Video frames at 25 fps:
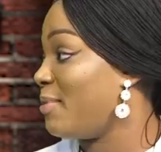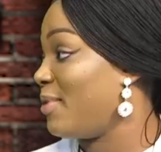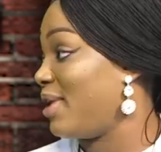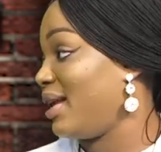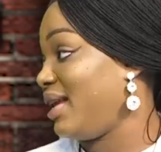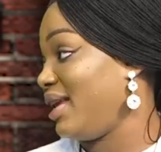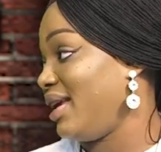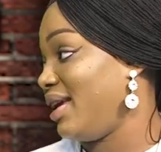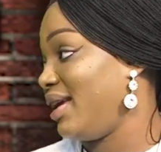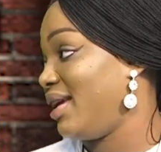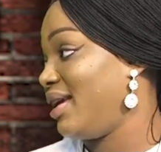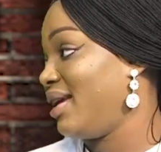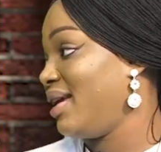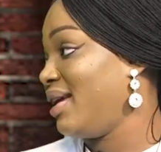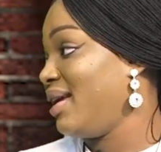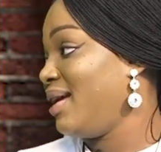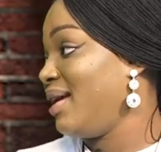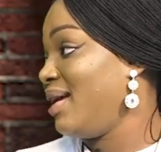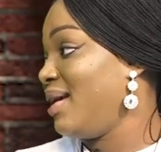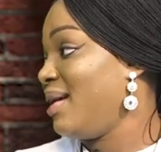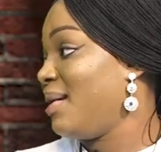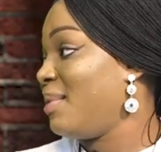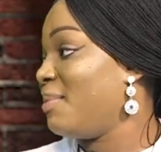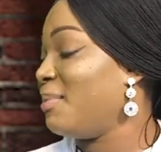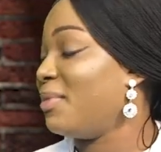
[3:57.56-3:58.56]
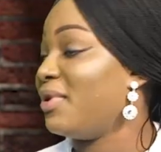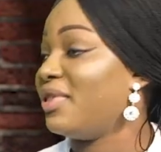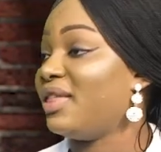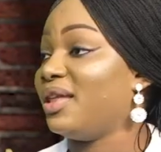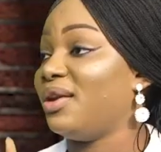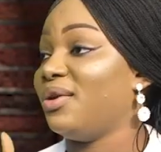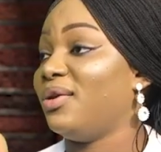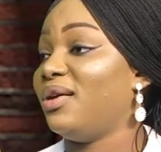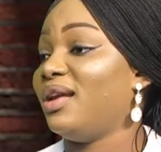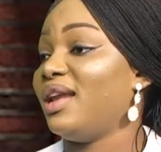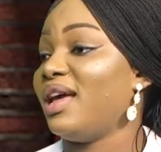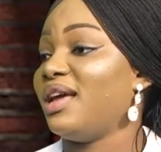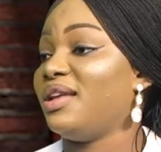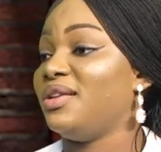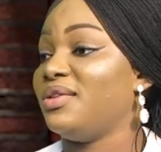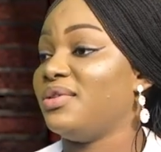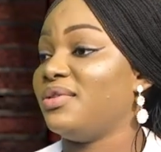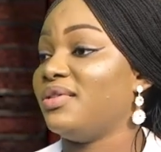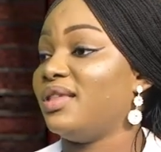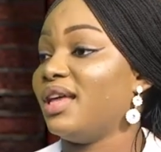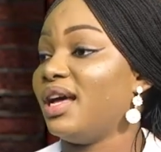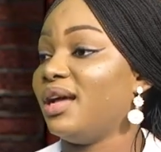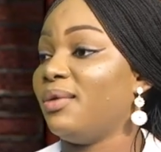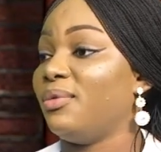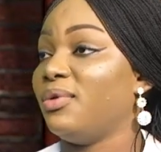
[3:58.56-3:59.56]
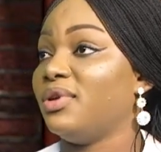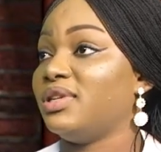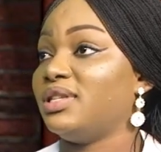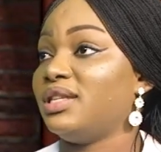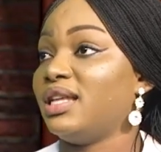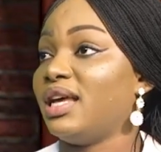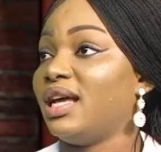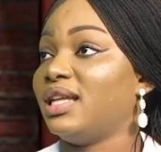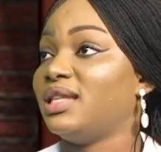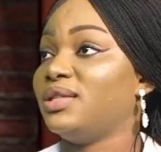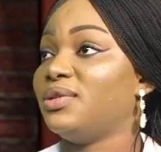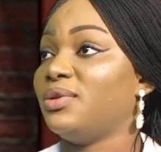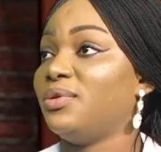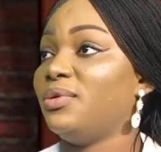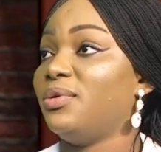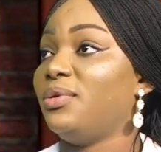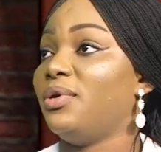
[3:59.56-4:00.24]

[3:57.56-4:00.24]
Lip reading: money. But then all I knew was that